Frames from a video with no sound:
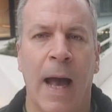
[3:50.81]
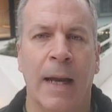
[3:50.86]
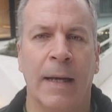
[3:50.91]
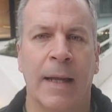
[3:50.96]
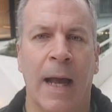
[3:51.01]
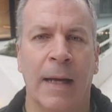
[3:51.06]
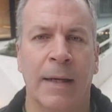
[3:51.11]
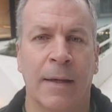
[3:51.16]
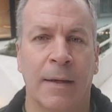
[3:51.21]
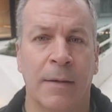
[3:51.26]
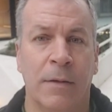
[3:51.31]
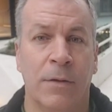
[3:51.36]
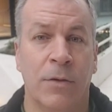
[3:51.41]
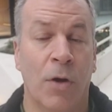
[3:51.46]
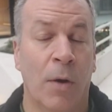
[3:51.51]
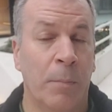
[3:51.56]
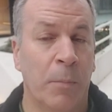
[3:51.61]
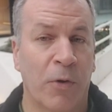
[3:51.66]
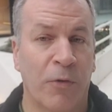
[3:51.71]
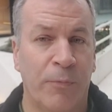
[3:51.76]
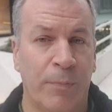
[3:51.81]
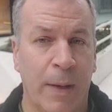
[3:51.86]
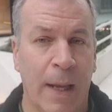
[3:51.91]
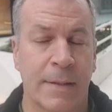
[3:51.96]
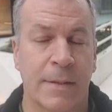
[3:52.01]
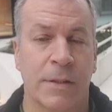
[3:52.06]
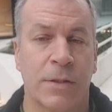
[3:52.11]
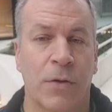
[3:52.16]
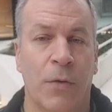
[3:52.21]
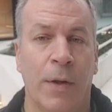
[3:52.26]
and in number of
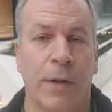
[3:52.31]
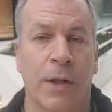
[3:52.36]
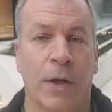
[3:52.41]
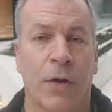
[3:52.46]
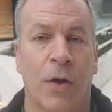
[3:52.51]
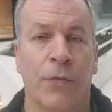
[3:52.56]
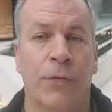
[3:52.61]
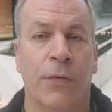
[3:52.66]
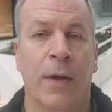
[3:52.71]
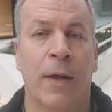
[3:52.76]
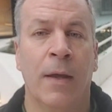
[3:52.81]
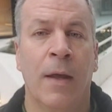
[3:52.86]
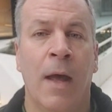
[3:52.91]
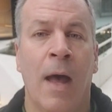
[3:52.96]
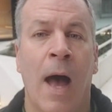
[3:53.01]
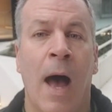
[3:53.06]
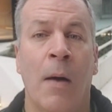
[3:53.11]
places around the country,